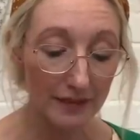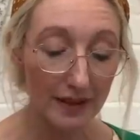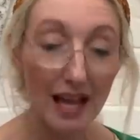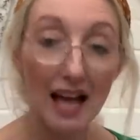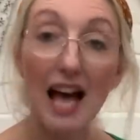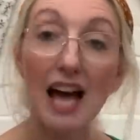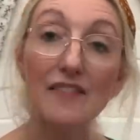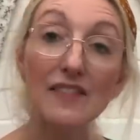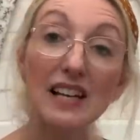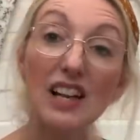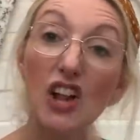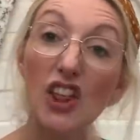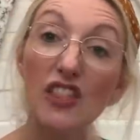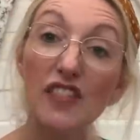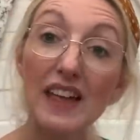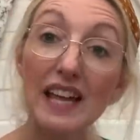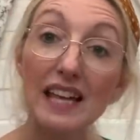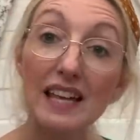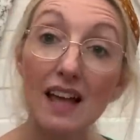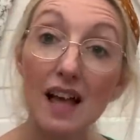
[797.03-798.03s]
have a little
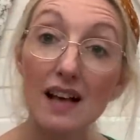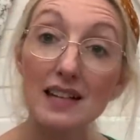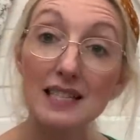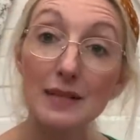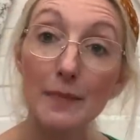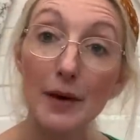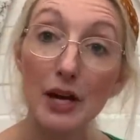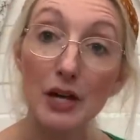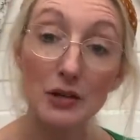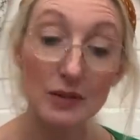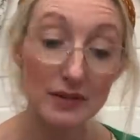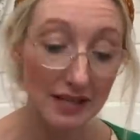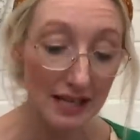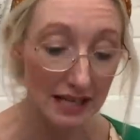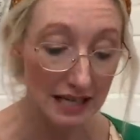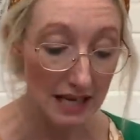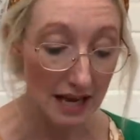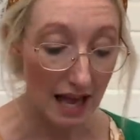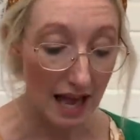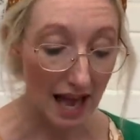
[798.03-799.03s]
think, I suppose,
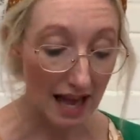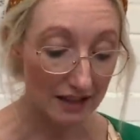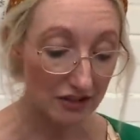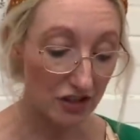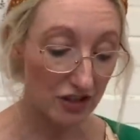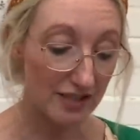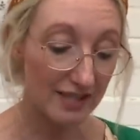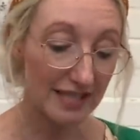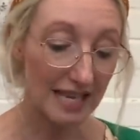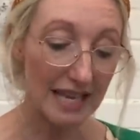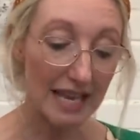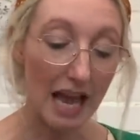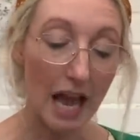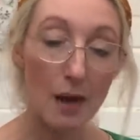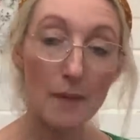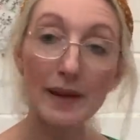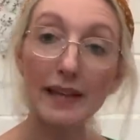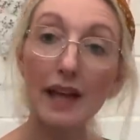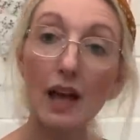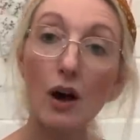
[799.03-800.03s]
and just see how
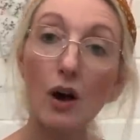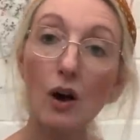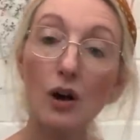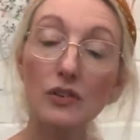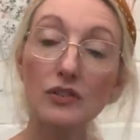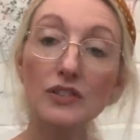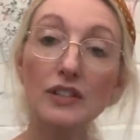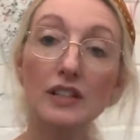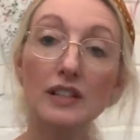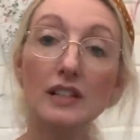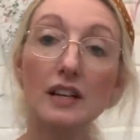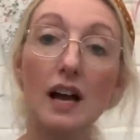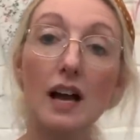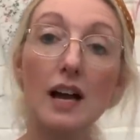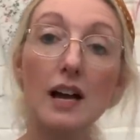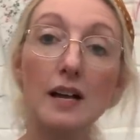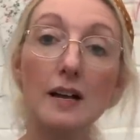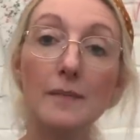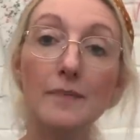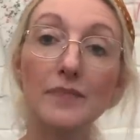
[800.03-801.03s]
I get on
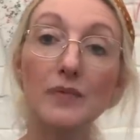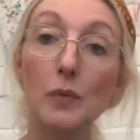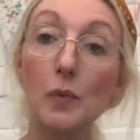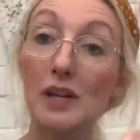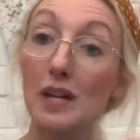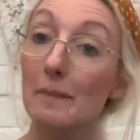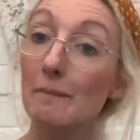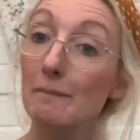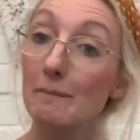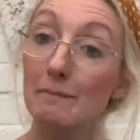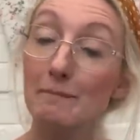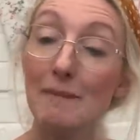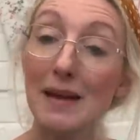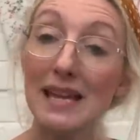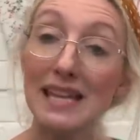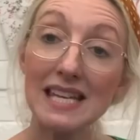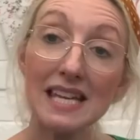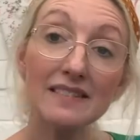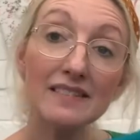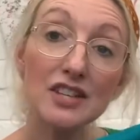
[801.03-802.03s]
when I'm
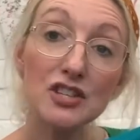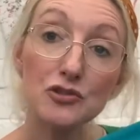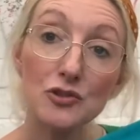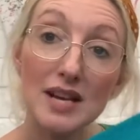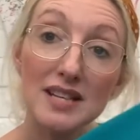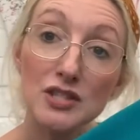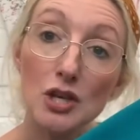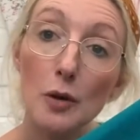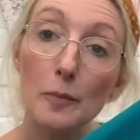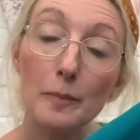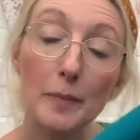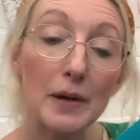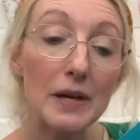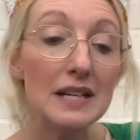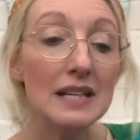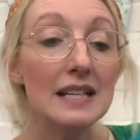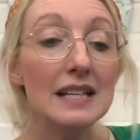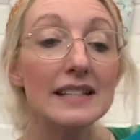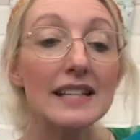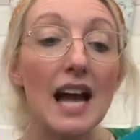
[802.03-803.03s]
making this dress up. But
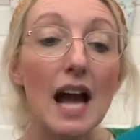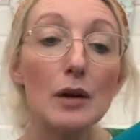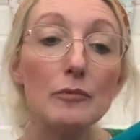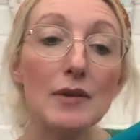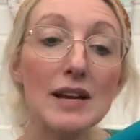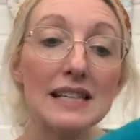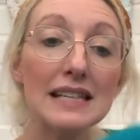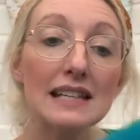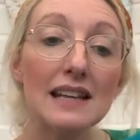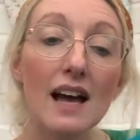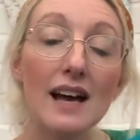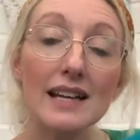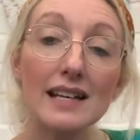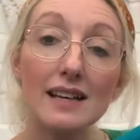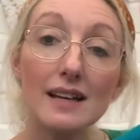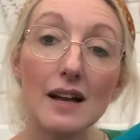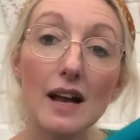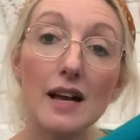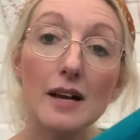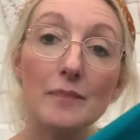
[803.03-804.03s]
yeah, I really like
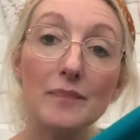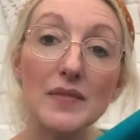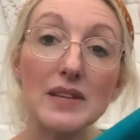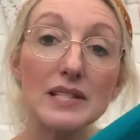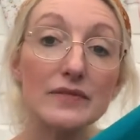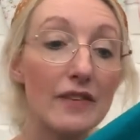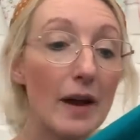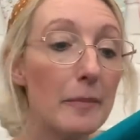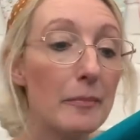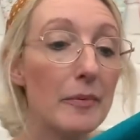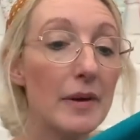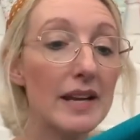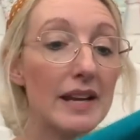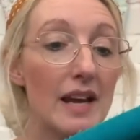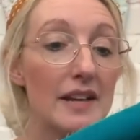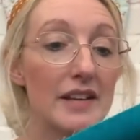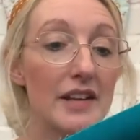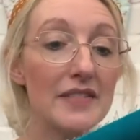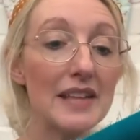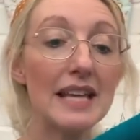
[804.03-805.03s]
this fabric,
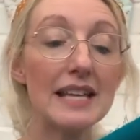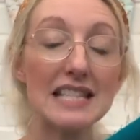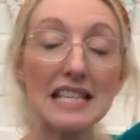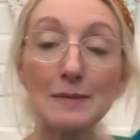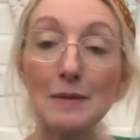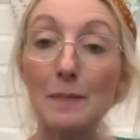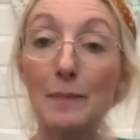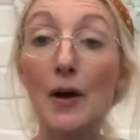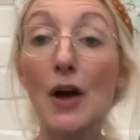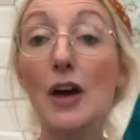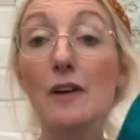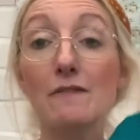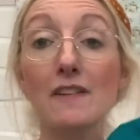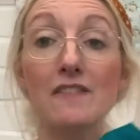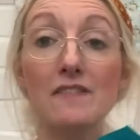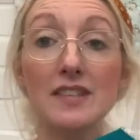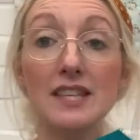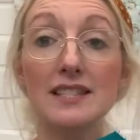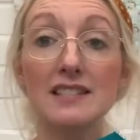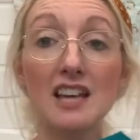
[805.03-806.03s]
and I think it's gonna be perfect
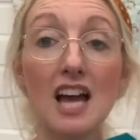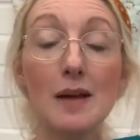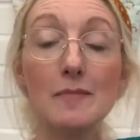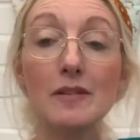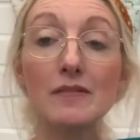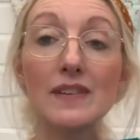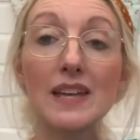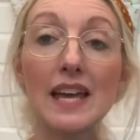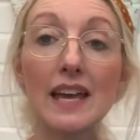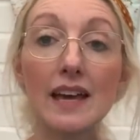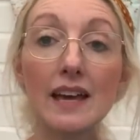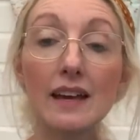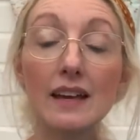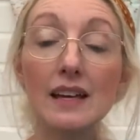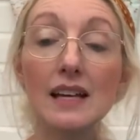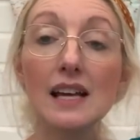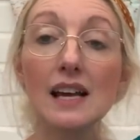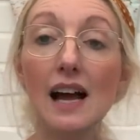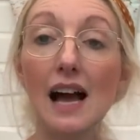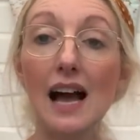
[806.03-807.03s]
for this time of year.
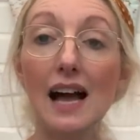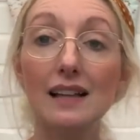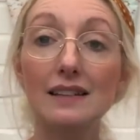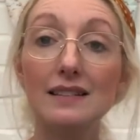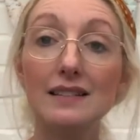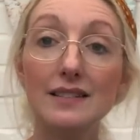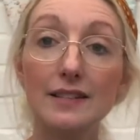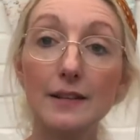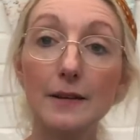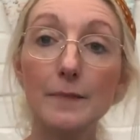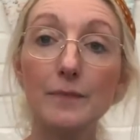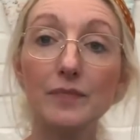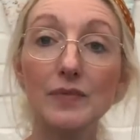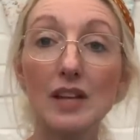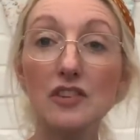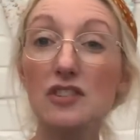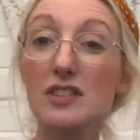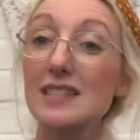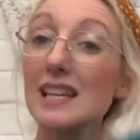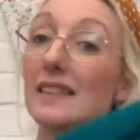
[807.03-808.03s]
And I
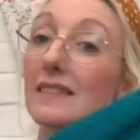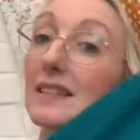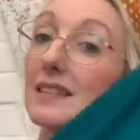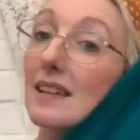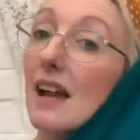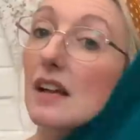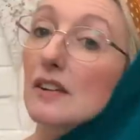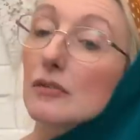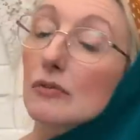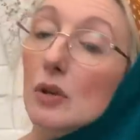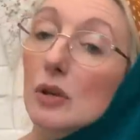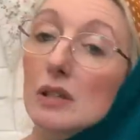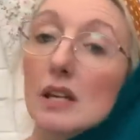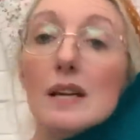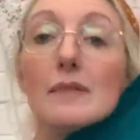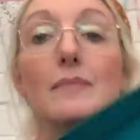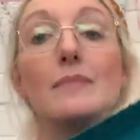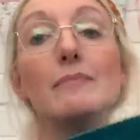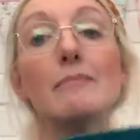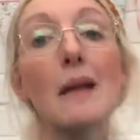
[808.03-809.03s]
just think this kind of
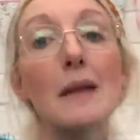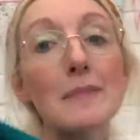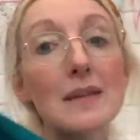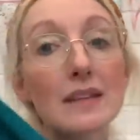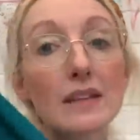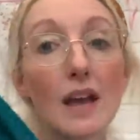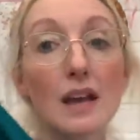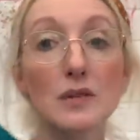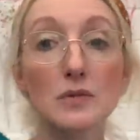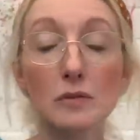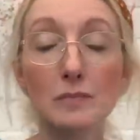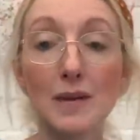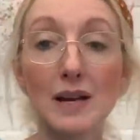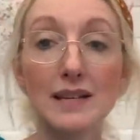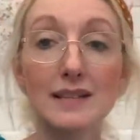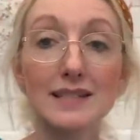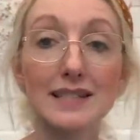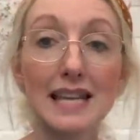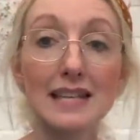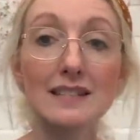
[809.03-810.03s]
colour maybe goes with my
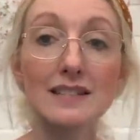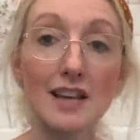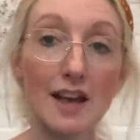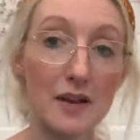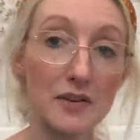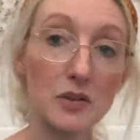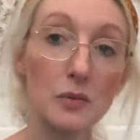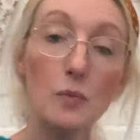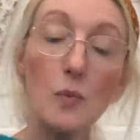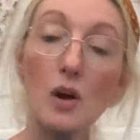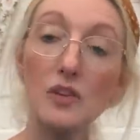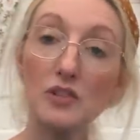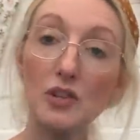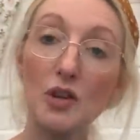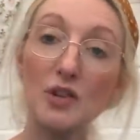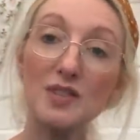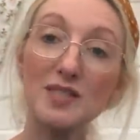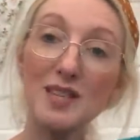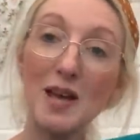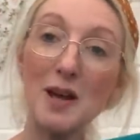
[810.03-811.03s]
skin tone and
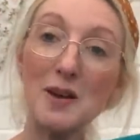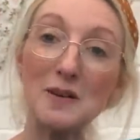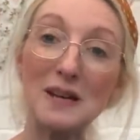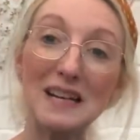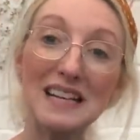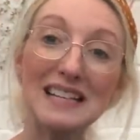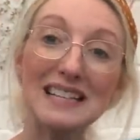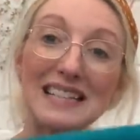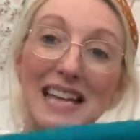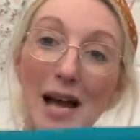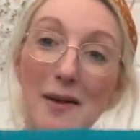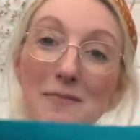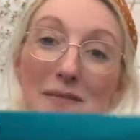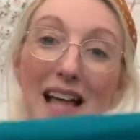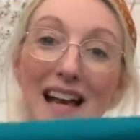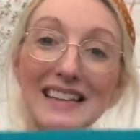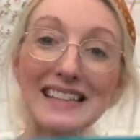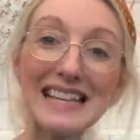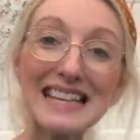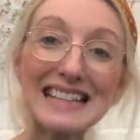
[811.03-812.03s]
whatnot. So yeah, I'm
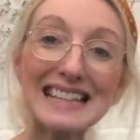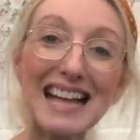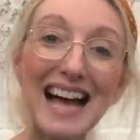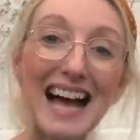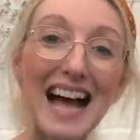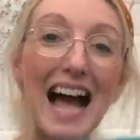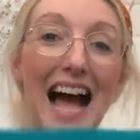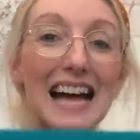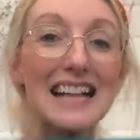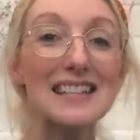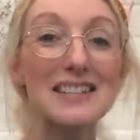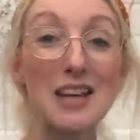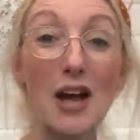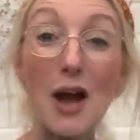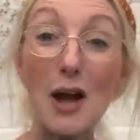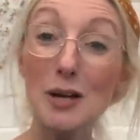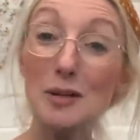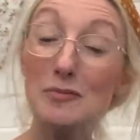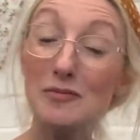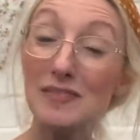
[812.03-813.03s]
liking that, and
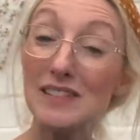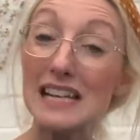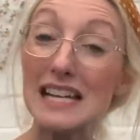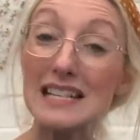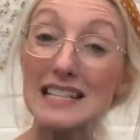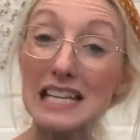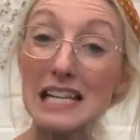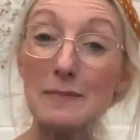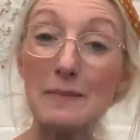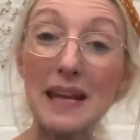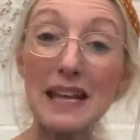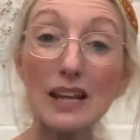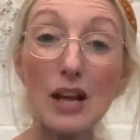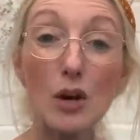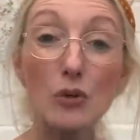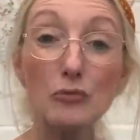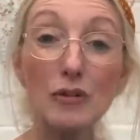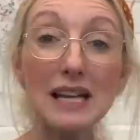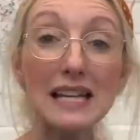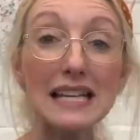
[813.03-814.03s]
hopefully it's gonna make a
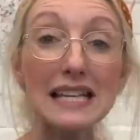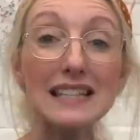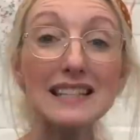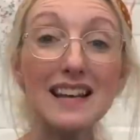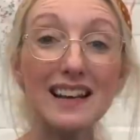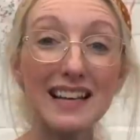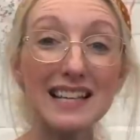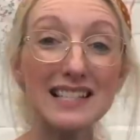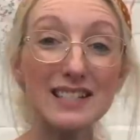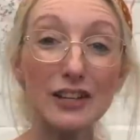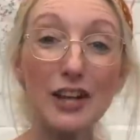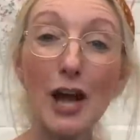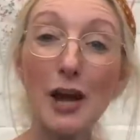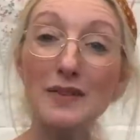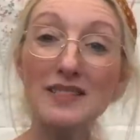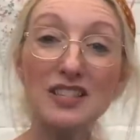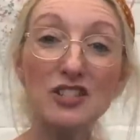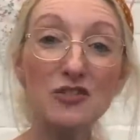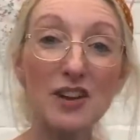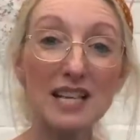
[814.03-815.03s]
really nice
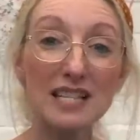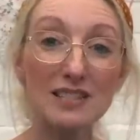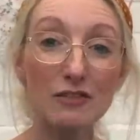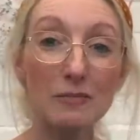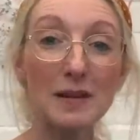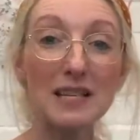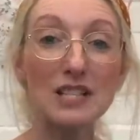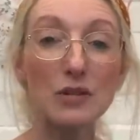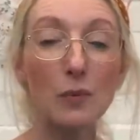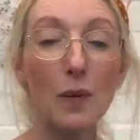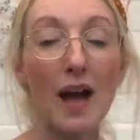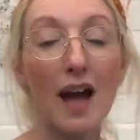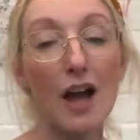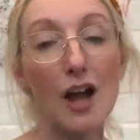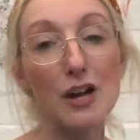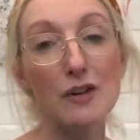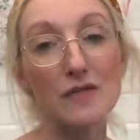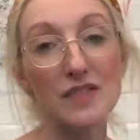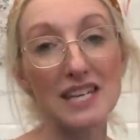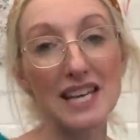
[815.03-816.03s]
cosy dress for me to wear
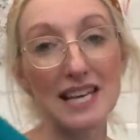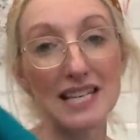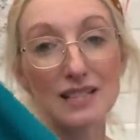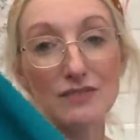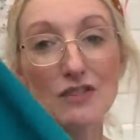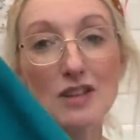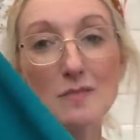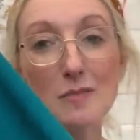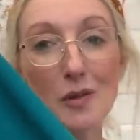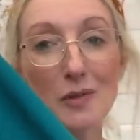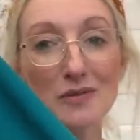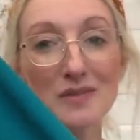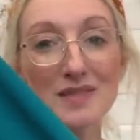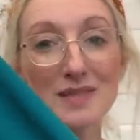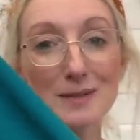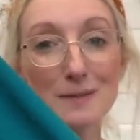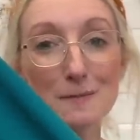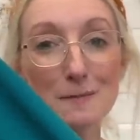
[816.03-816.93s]
over the next few months.